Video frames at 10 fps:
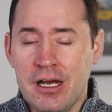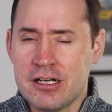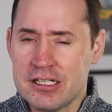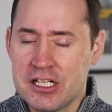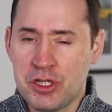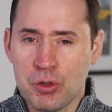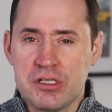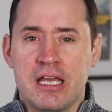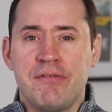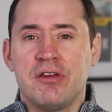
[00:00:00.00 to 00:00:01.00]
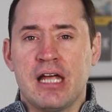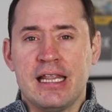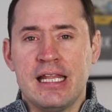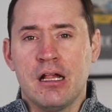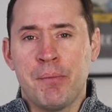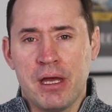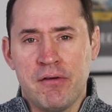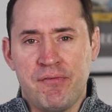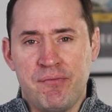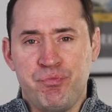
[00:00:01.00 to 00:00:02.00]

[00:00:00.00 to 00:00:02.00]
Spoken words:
because it does give you that little bit of